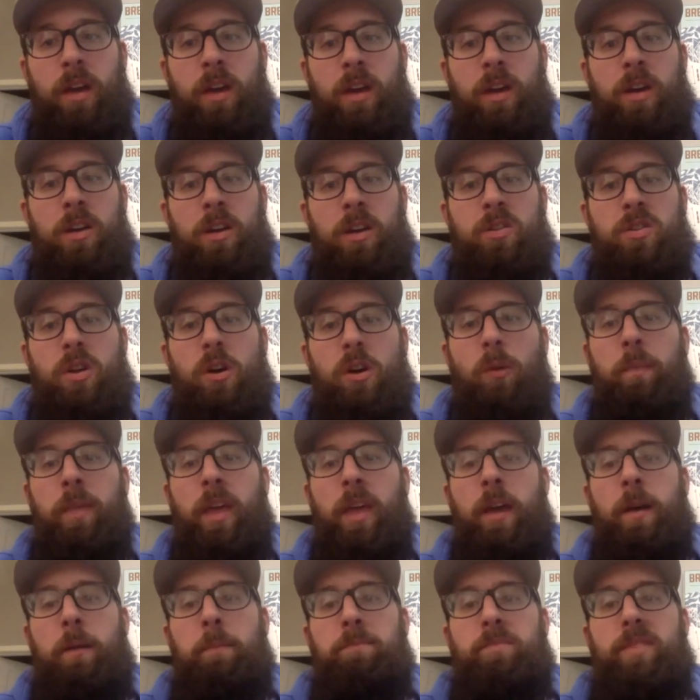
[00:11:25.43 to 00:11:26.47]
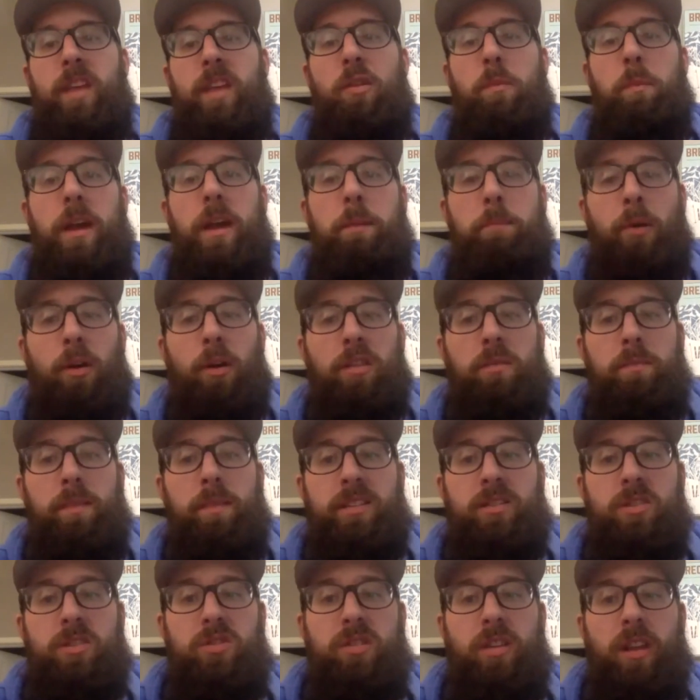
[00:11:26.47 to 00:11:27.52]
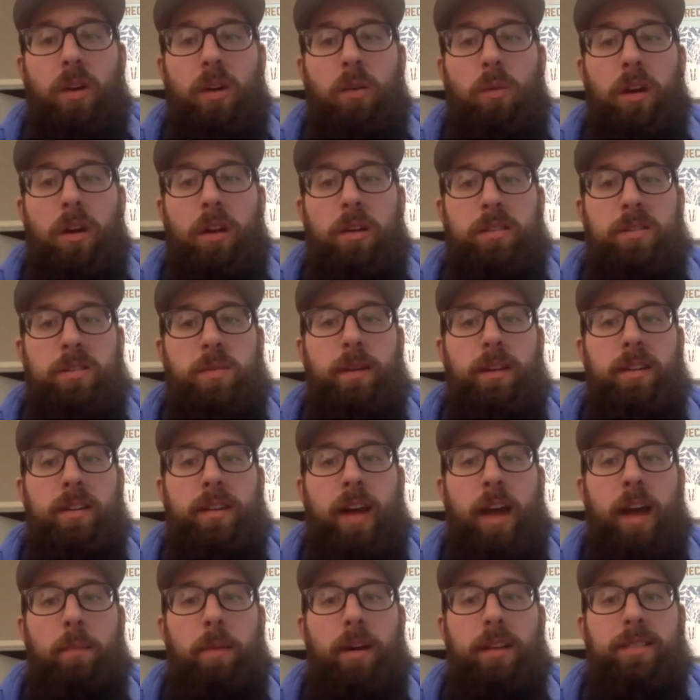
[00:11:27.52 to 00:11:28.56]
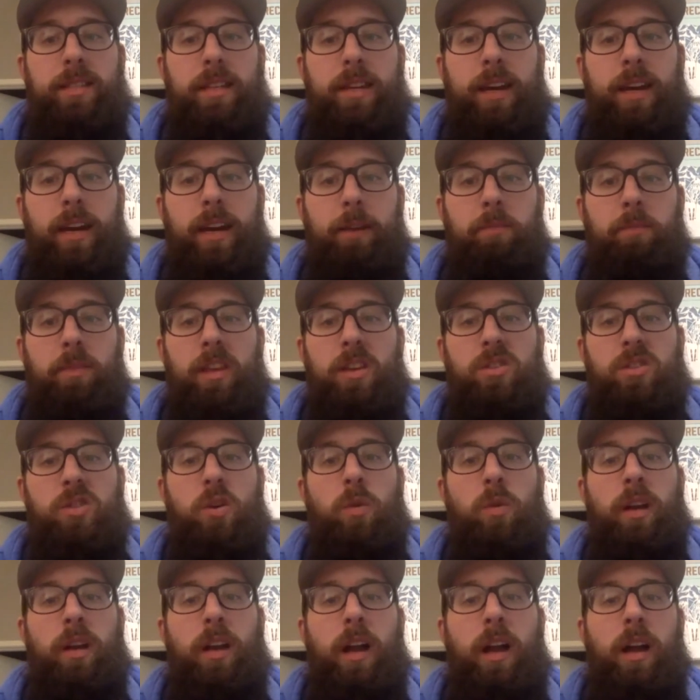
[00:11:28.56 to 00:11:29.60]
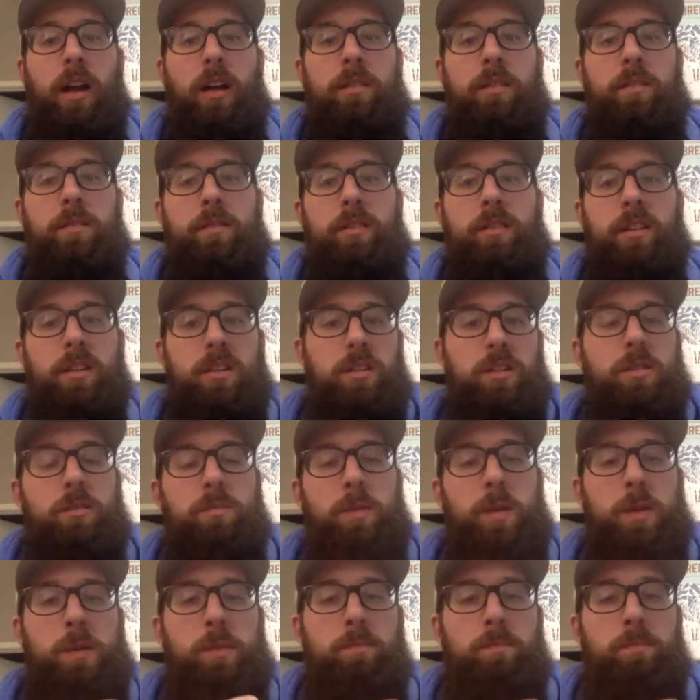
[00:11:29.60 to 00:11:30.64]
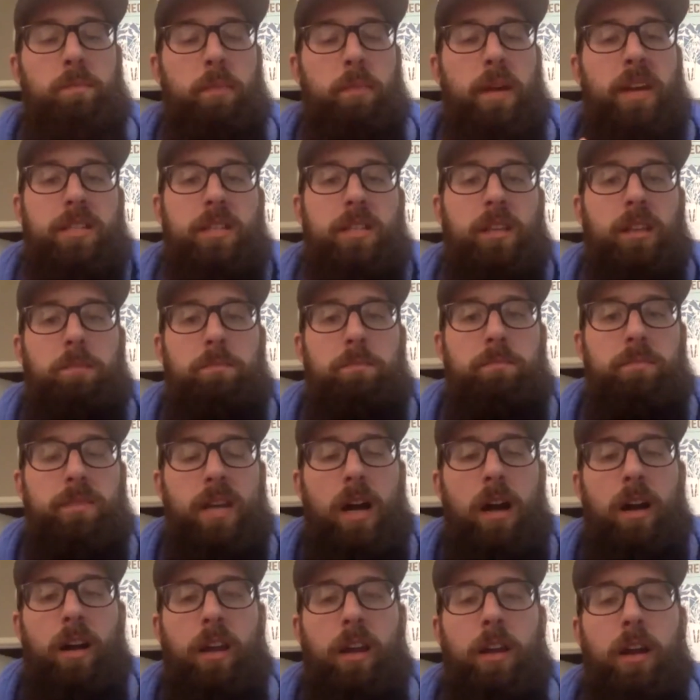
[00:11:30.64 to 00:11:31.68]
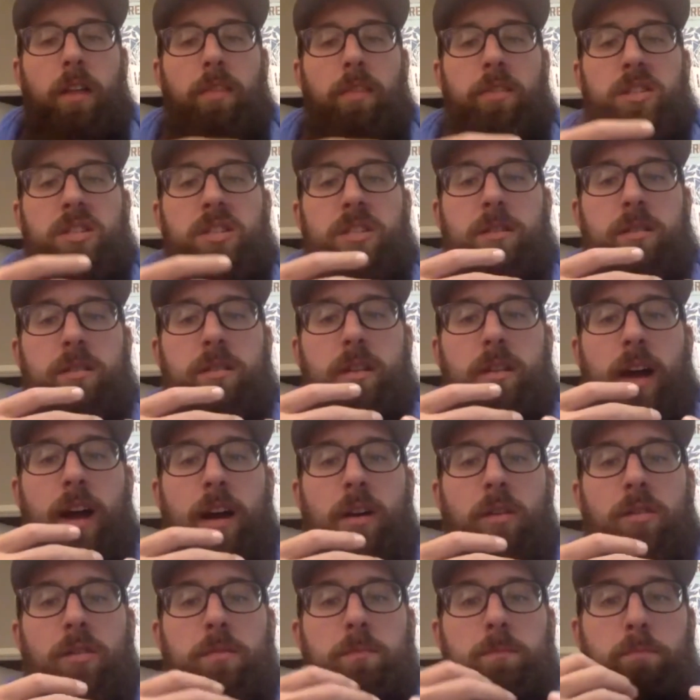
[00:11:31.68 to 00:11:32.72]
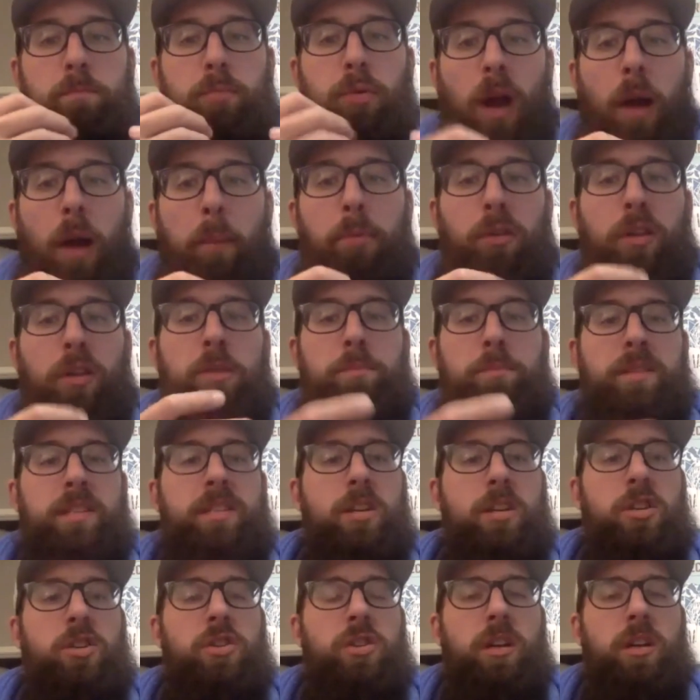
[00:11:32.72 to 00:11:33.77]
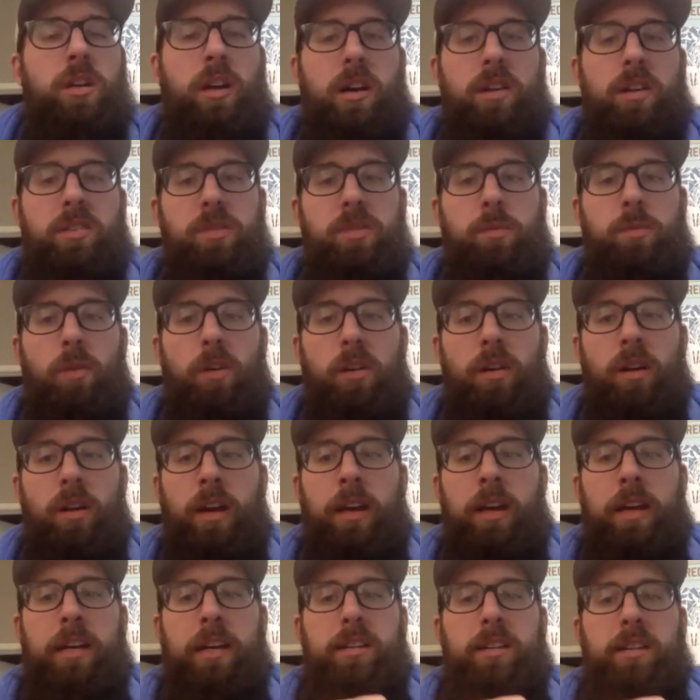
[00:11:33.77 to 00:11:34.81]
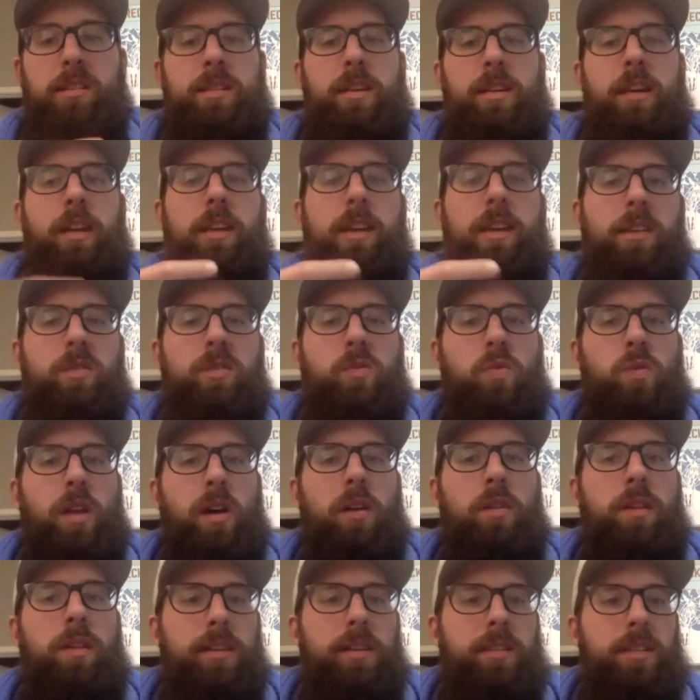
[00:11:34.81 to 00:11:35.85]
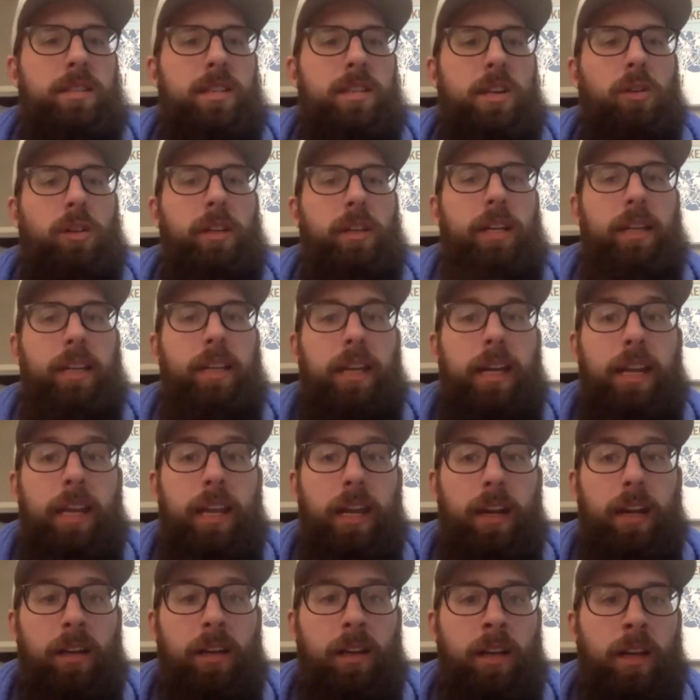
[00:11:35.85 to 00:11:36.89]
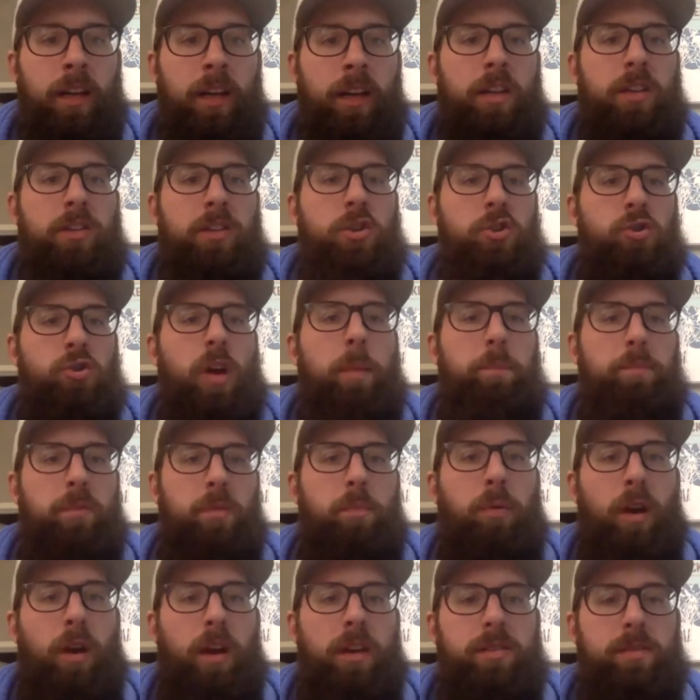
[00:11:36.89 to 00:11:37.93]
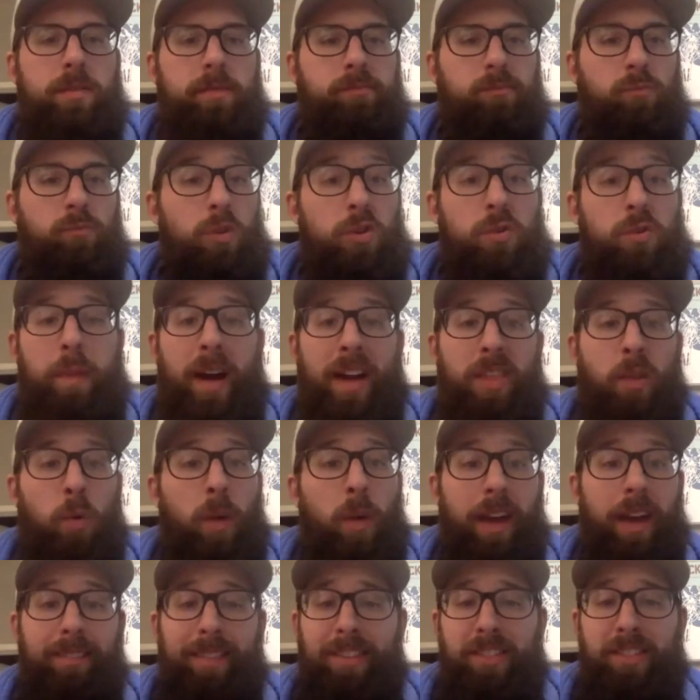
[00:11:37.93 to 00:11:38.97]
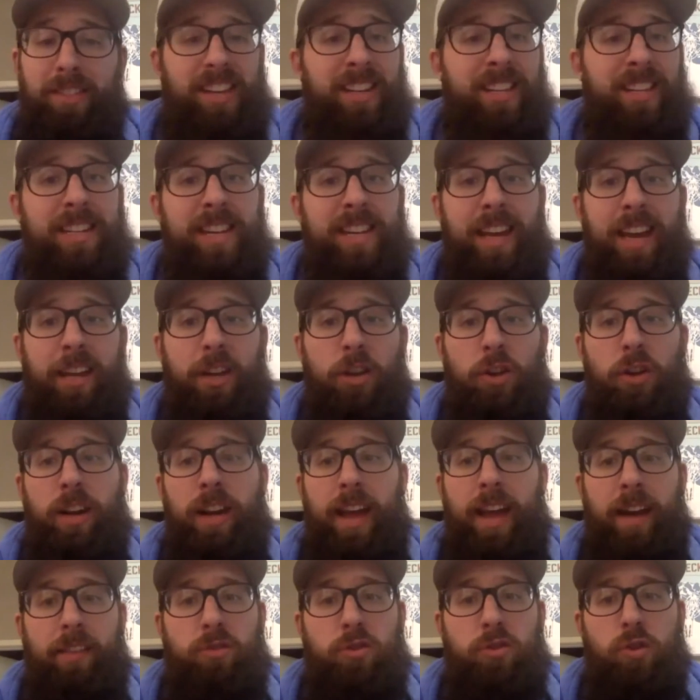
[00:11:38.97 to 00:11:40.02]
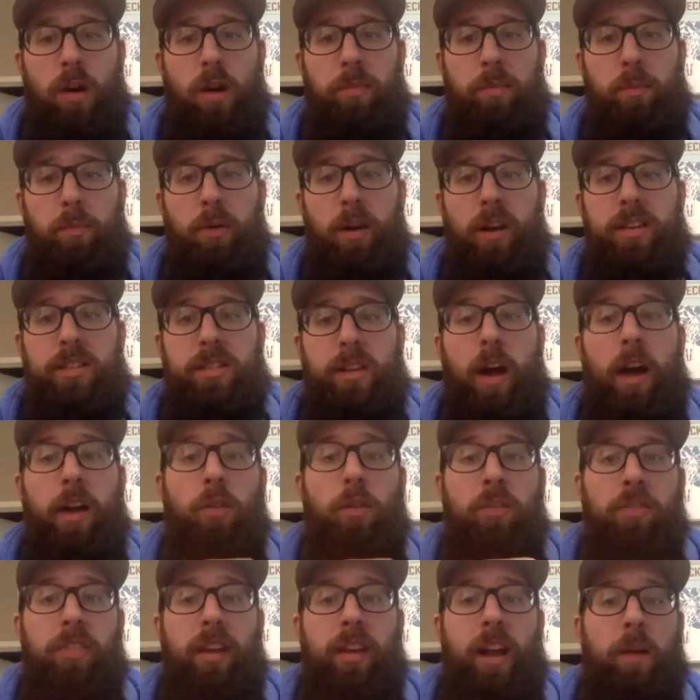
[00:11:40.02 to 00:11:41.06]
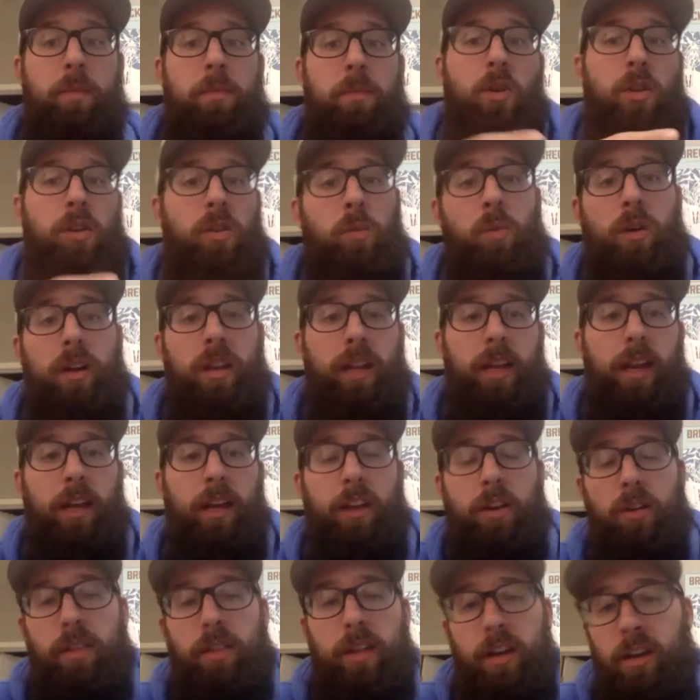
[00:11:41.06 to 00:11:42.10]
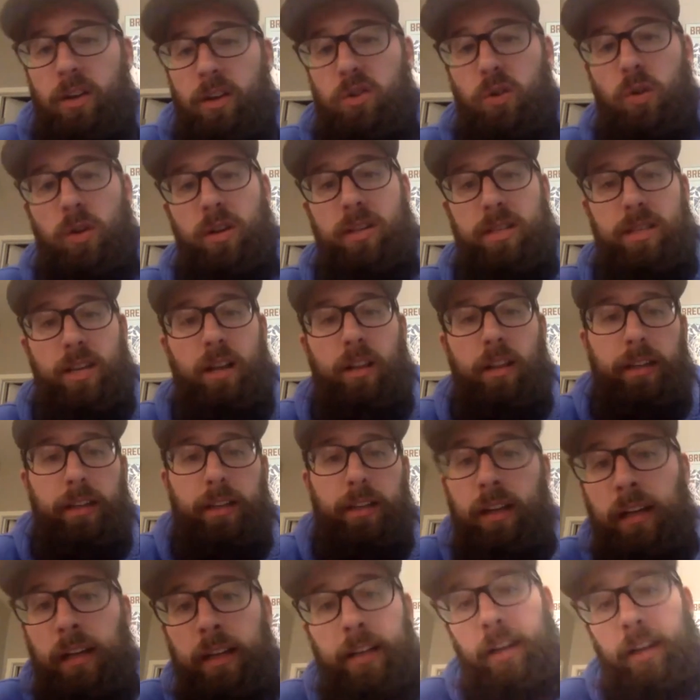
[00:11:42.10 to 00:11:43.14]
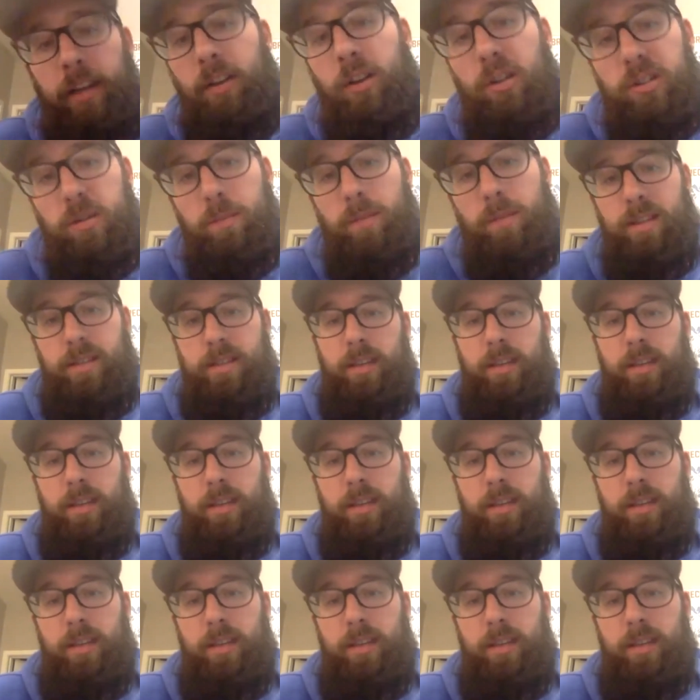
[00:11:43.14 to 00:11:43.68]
So now the main part of the message that I want to spend time on today is going to be basically talking on this, how to properly position a customer to saying yes without necessarily needing to drop the price, which, by the way, at the end of the day, you're going to have to drop the price. Now, I don't think I'm the only one again here that enjoys selling an ultimate set